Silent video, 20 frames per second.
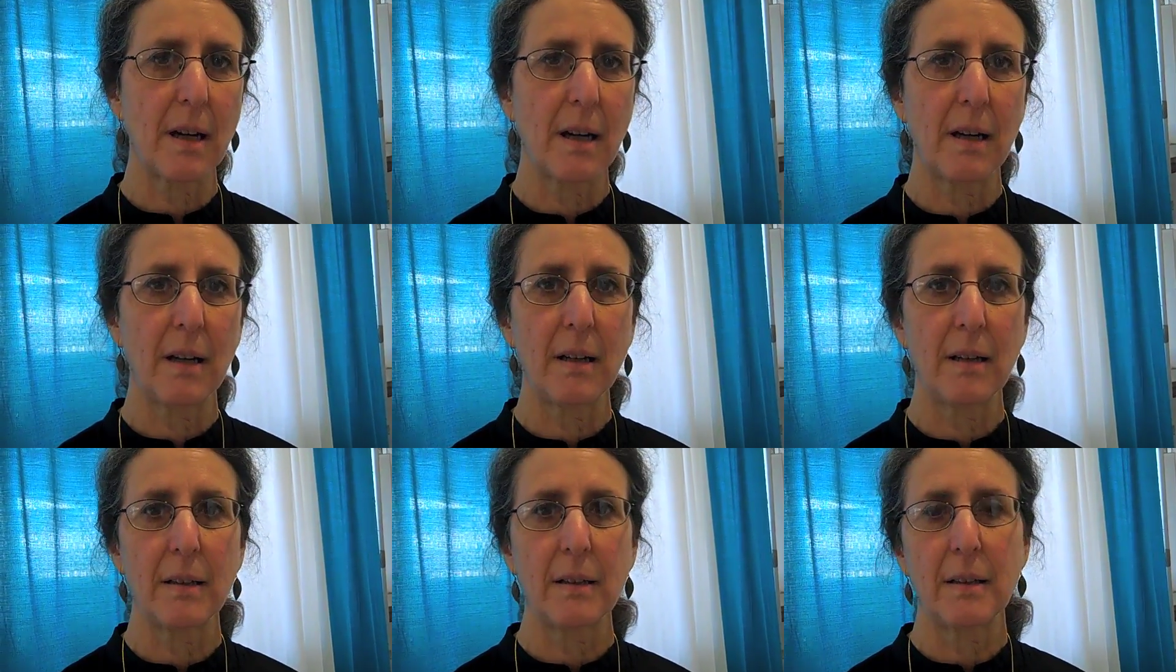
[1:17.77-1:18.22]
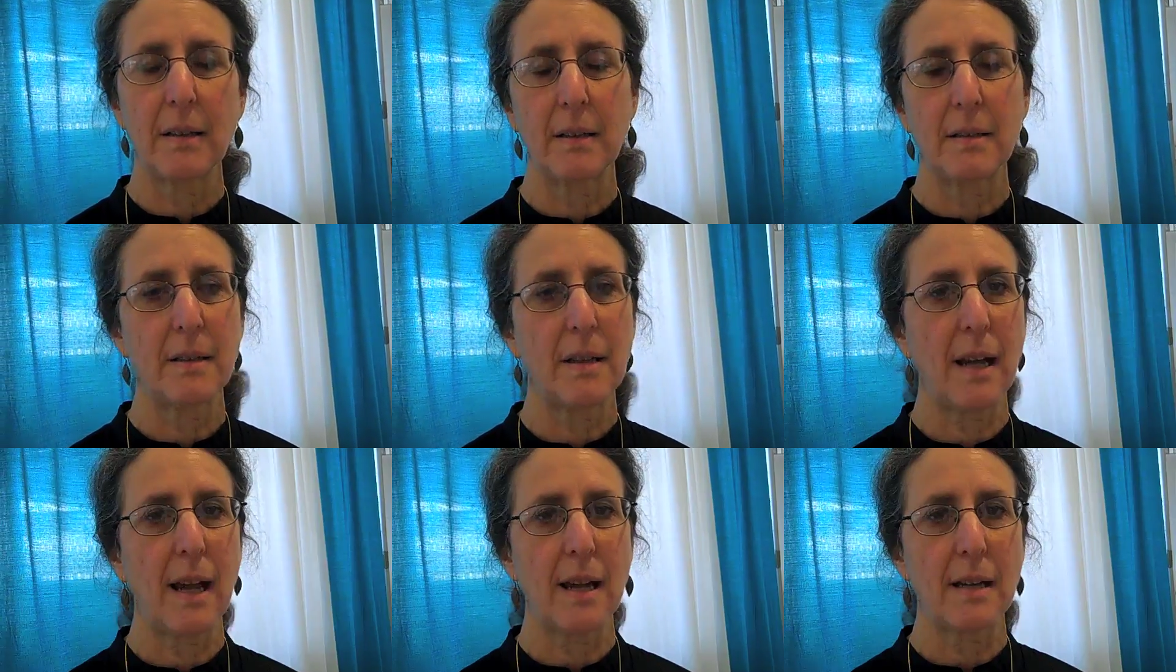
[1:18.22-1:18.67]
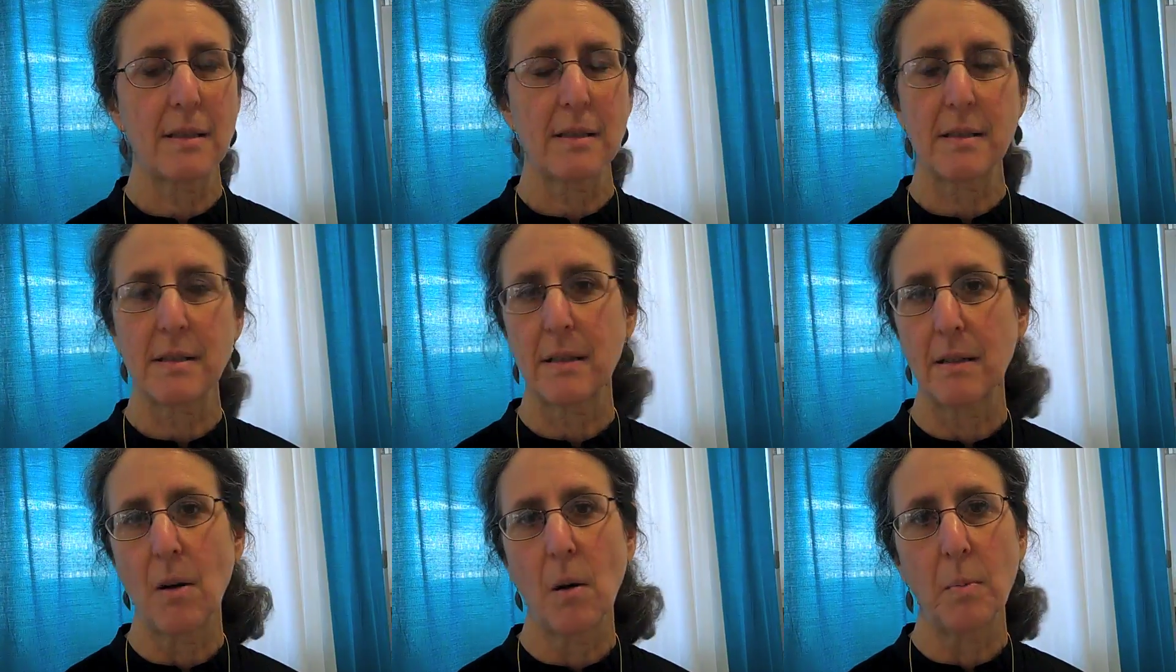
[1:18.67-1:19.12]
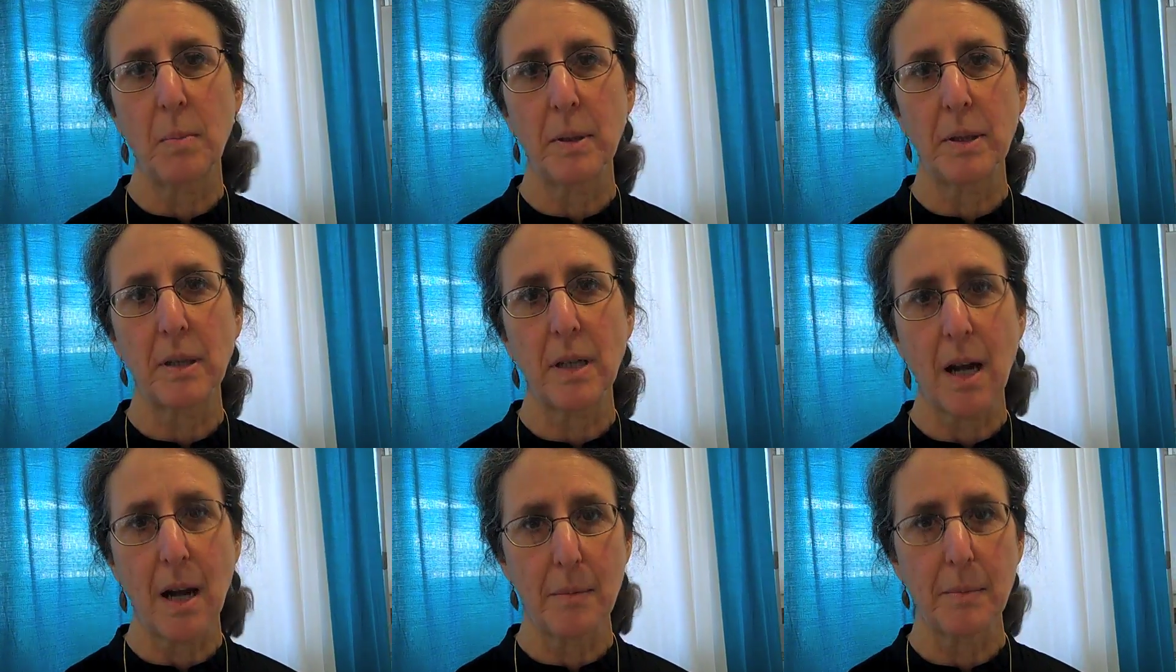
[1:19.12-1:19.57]
Uh, it has
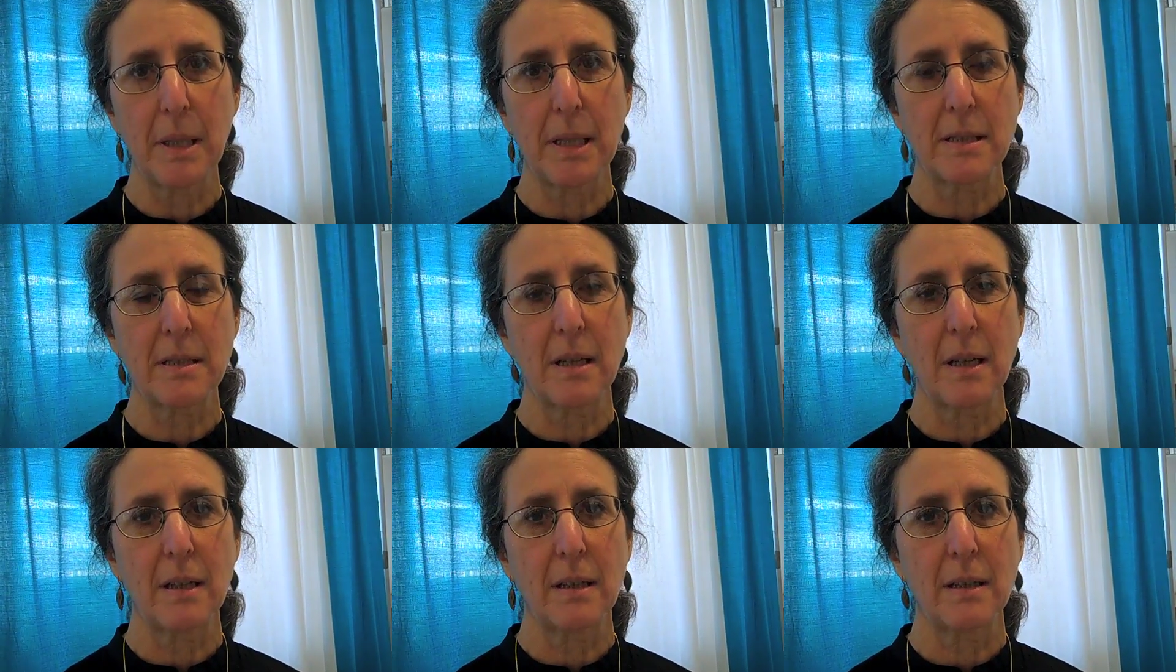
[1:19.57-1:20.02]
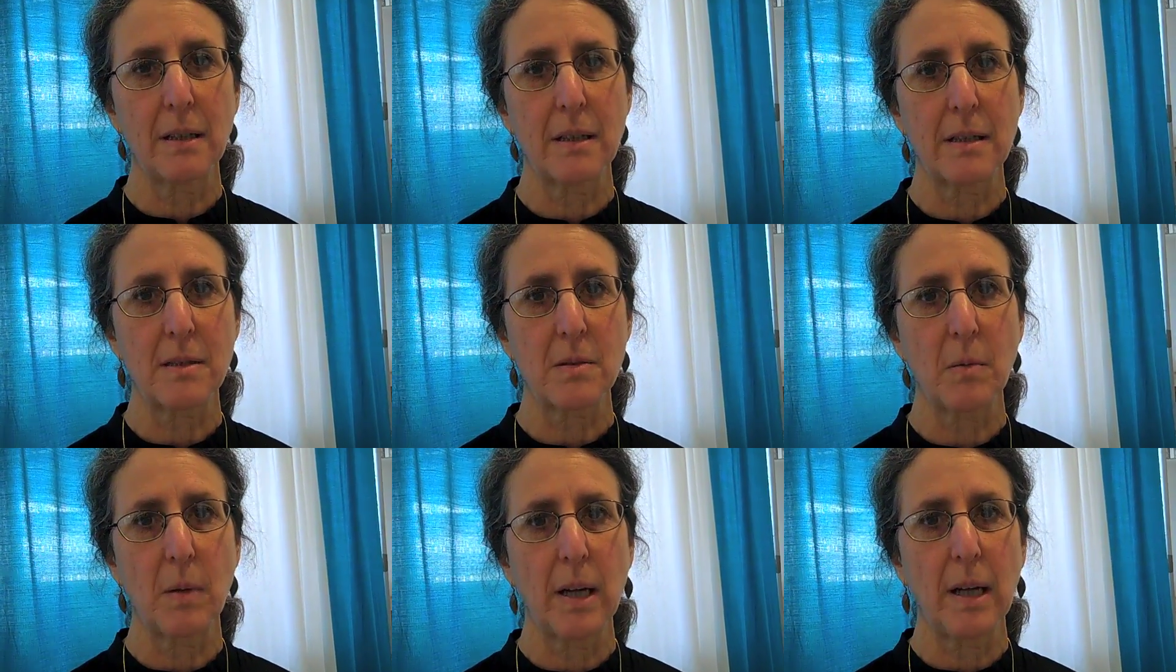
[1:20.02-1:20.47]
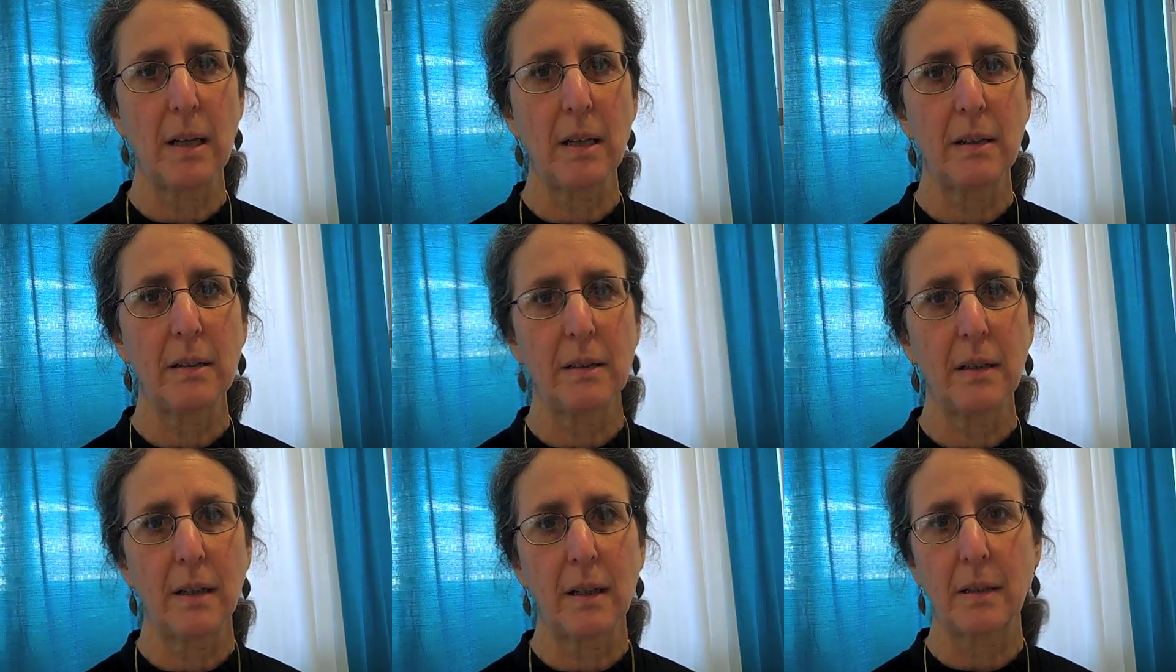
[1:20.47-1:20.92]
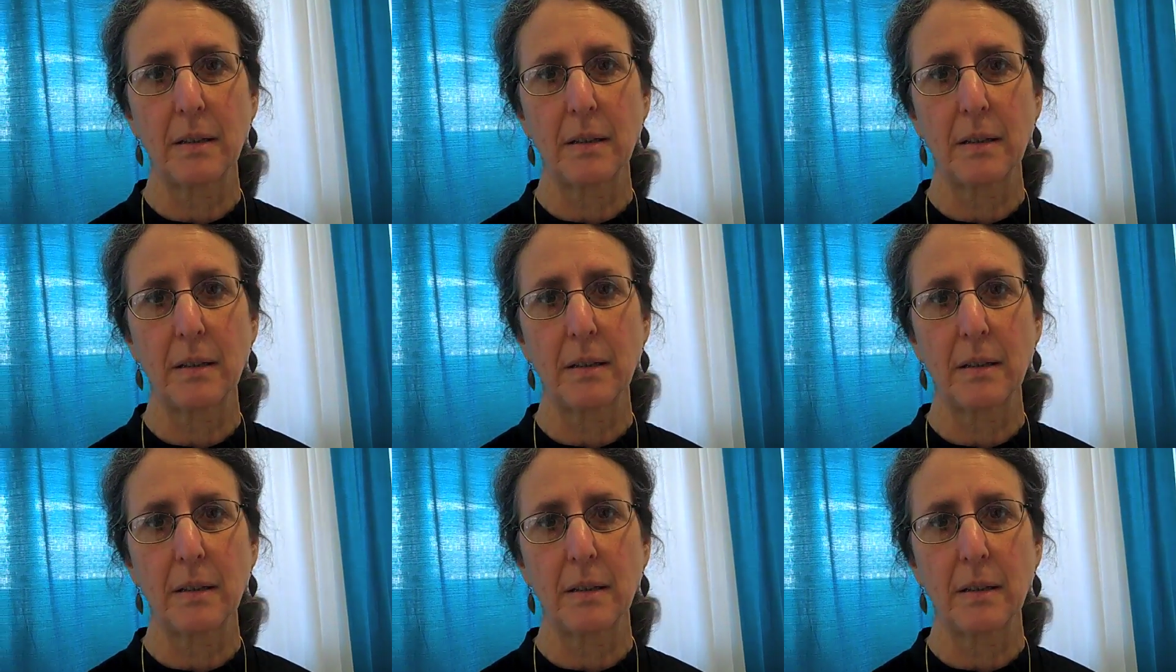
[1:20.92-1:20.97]
open commenting as well,